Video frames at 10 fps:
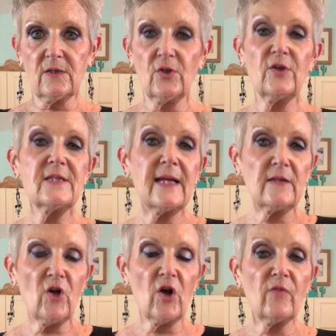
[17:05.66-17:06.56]
Could take
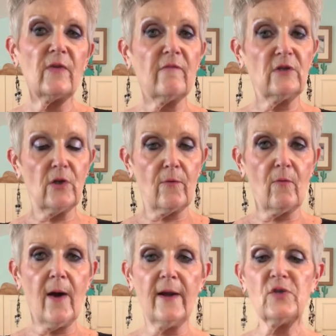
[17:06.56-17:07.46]
longer if you have a lower
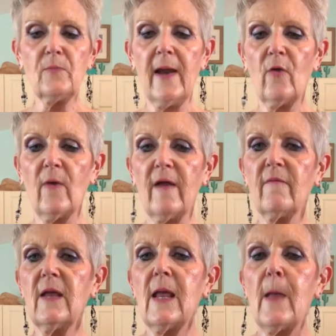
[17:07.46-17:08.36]
wattage microwave,
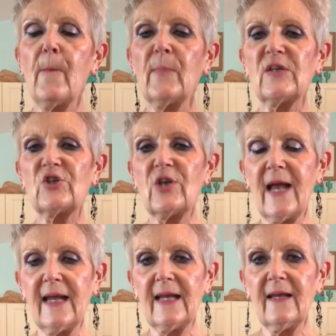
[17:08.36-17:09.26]
but
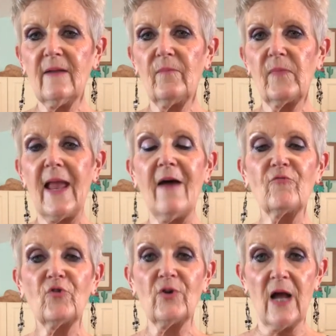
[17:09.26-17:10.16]
check it
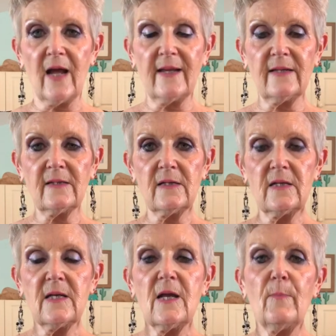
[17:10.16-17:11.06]
after 9,
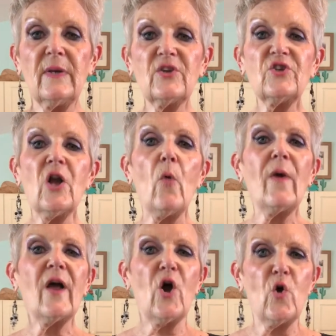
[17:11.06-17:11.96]
because you don't
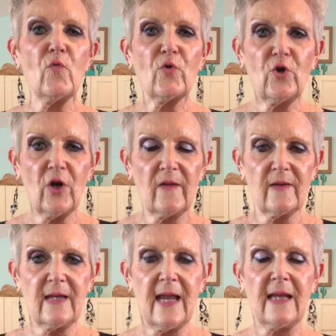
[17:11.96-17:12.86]
wanna overcook the
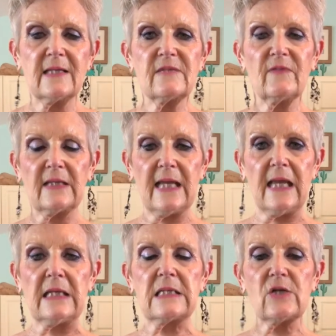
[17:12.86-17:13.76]
cake, because if the
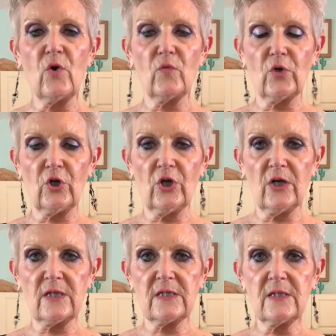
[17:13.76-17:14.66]
cake gets
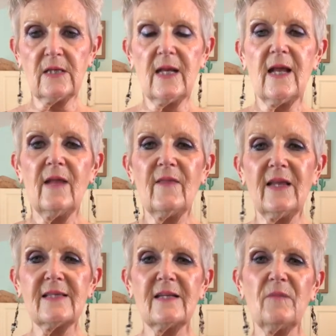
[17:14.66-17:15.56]
overcooked, then
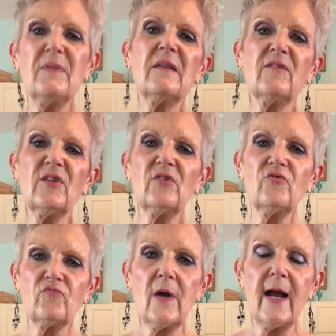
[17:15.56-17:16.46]
it's going to be a little
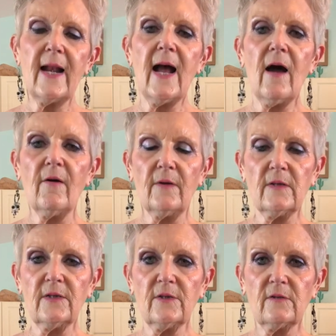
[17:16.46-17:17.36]
dried out and a
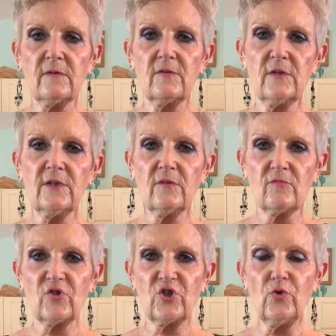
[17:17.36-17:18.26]
little
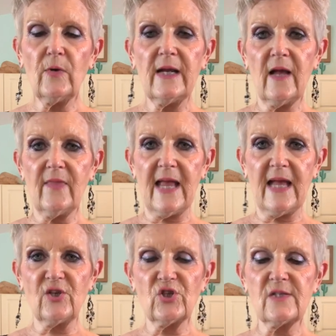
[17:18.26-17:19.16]
chewy on the
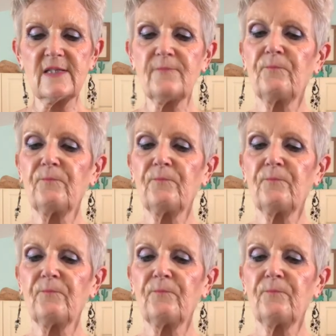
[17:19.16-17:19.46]
edges.